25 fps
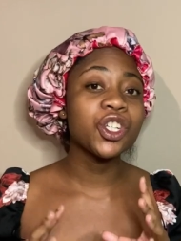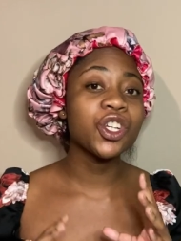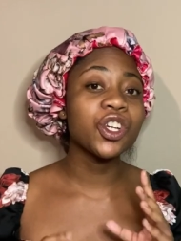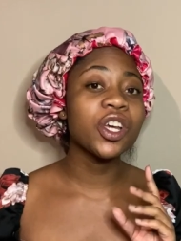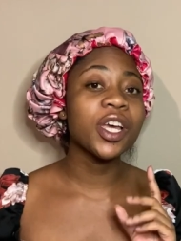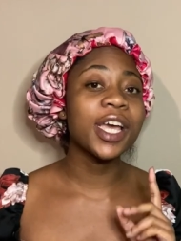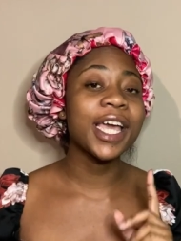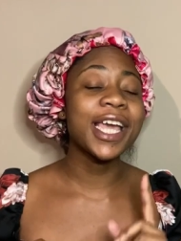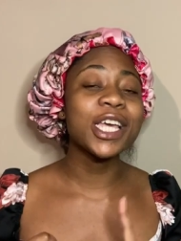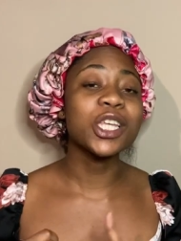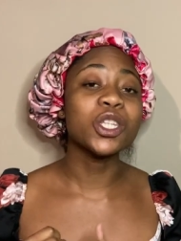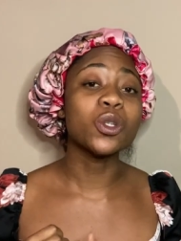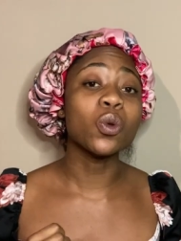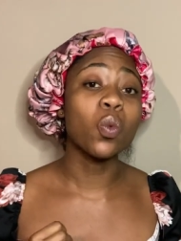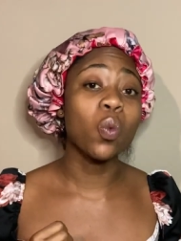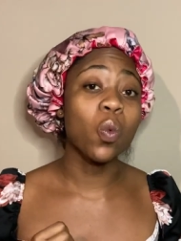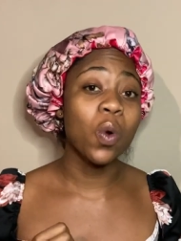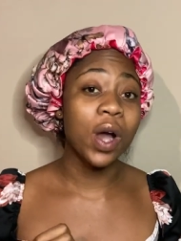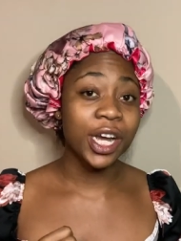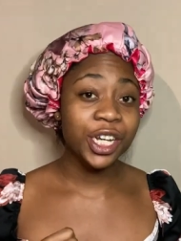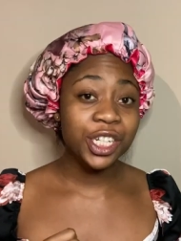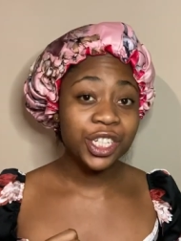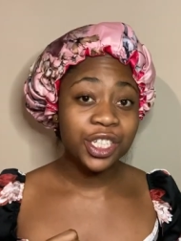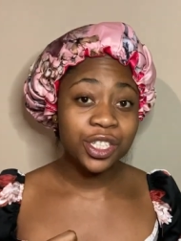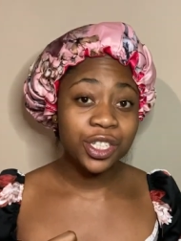your hair is
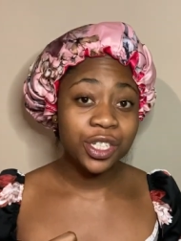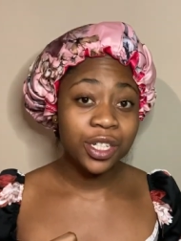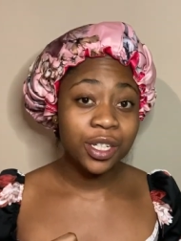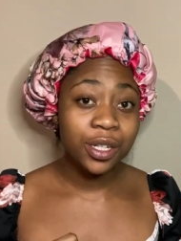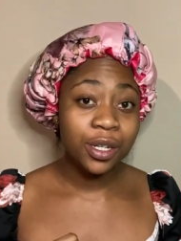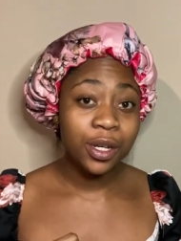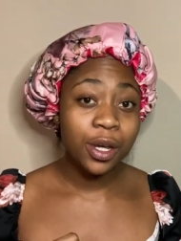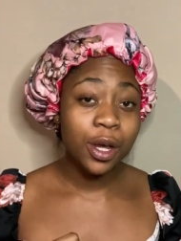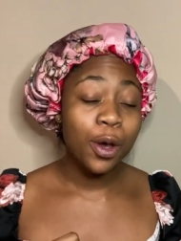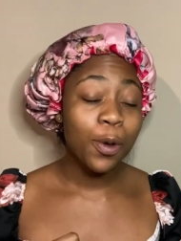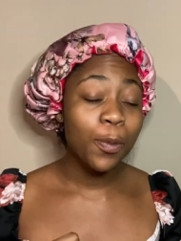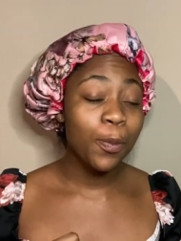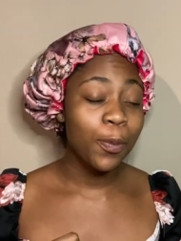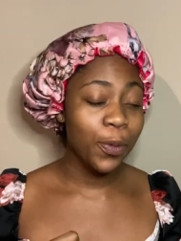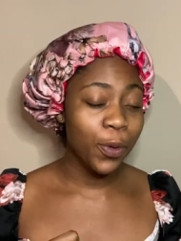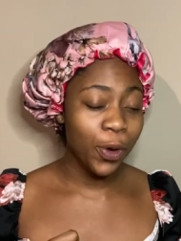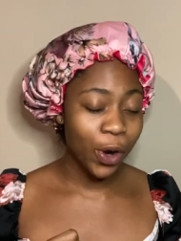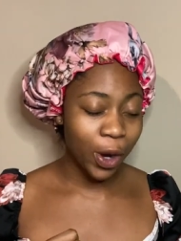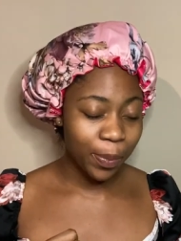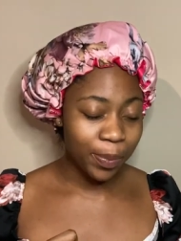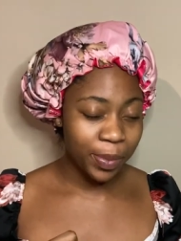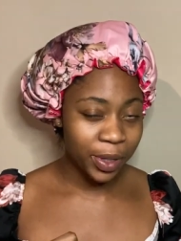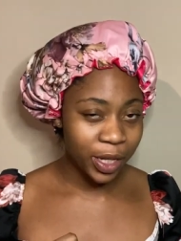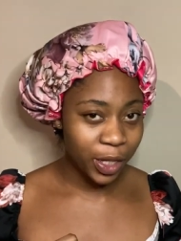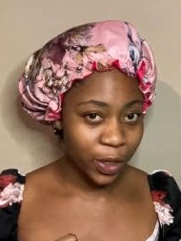washed
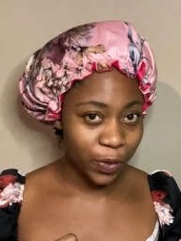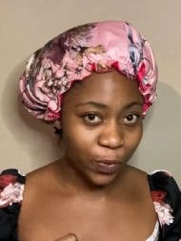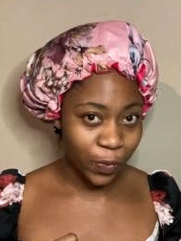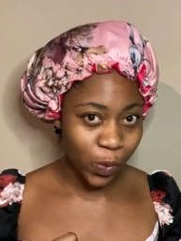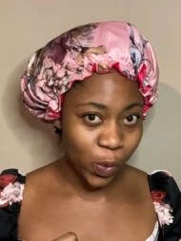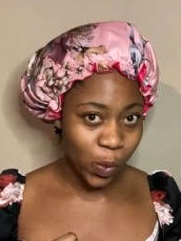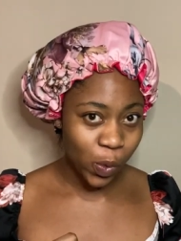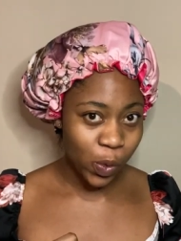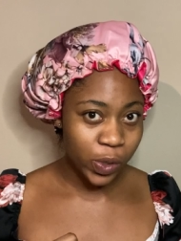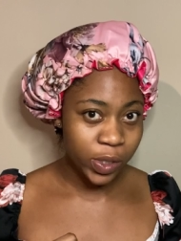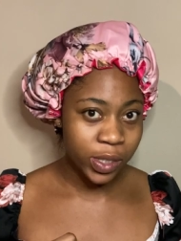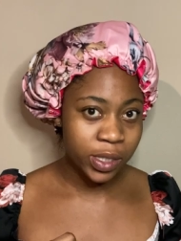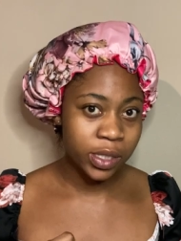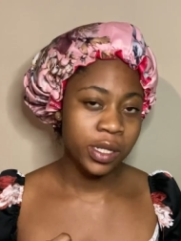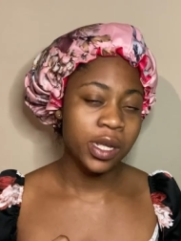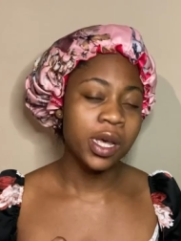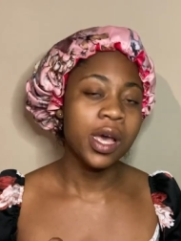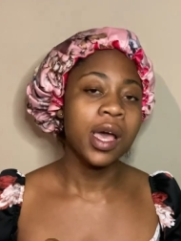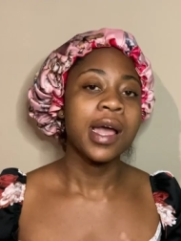properly, of course,